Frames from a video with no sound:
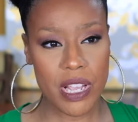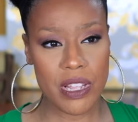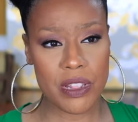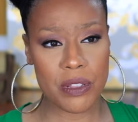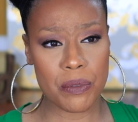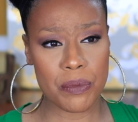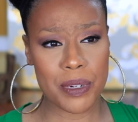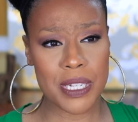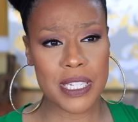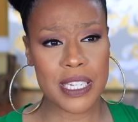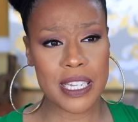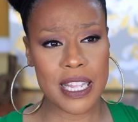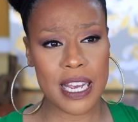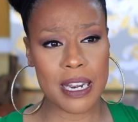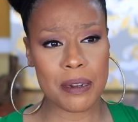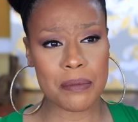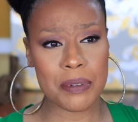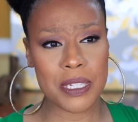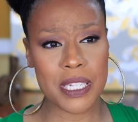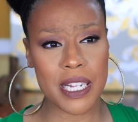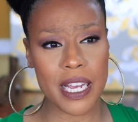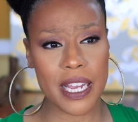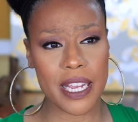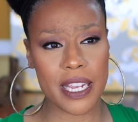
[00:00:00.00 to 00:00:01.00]
The reason that
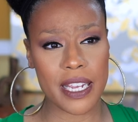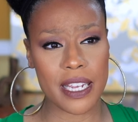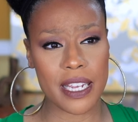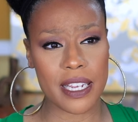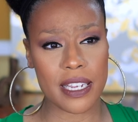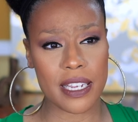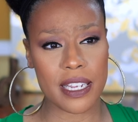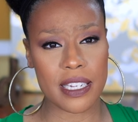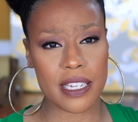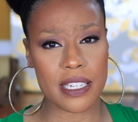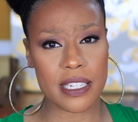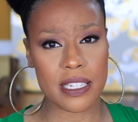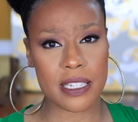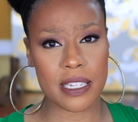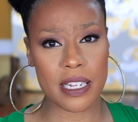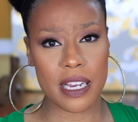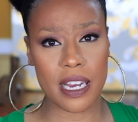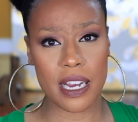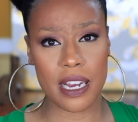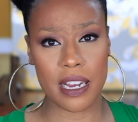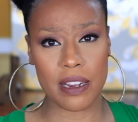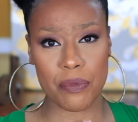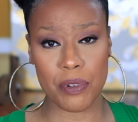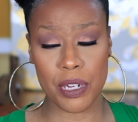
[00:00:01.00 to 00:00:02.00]
I'm saying it's
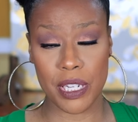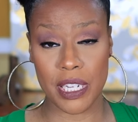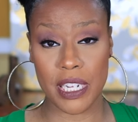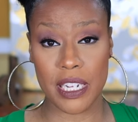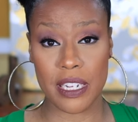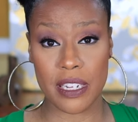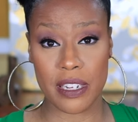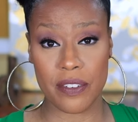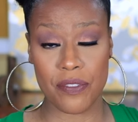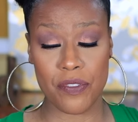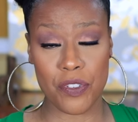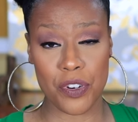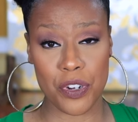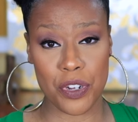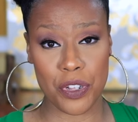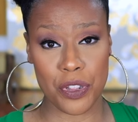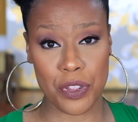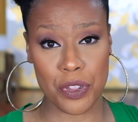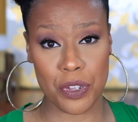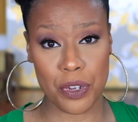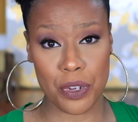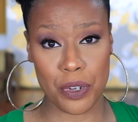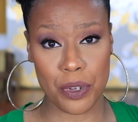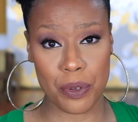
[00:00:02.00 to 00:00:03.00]
really good for
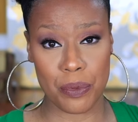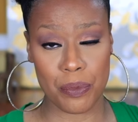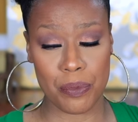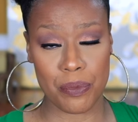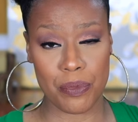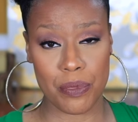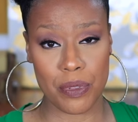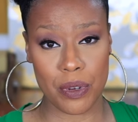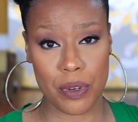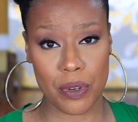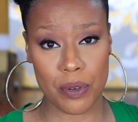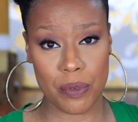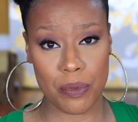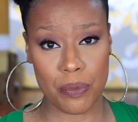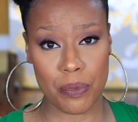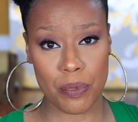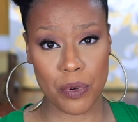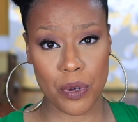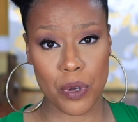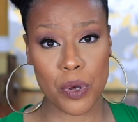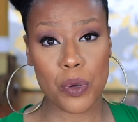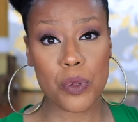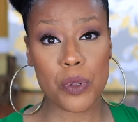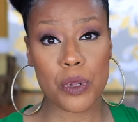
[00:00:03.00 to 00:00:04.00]
the
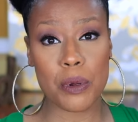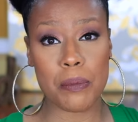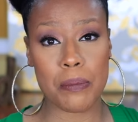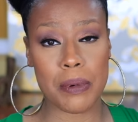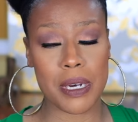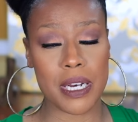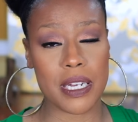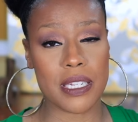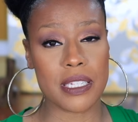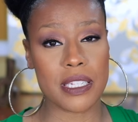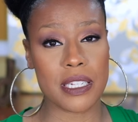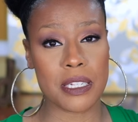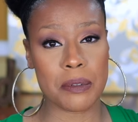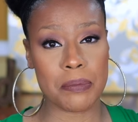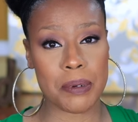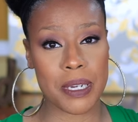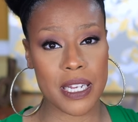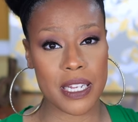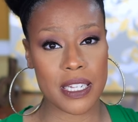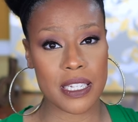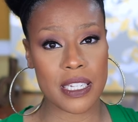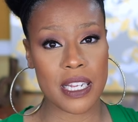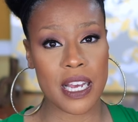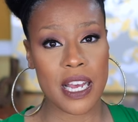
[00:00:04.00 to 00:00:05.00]
cooler months is
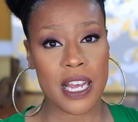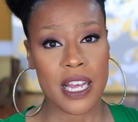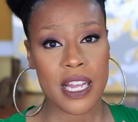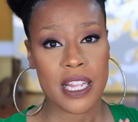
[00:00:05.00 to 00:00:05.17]
because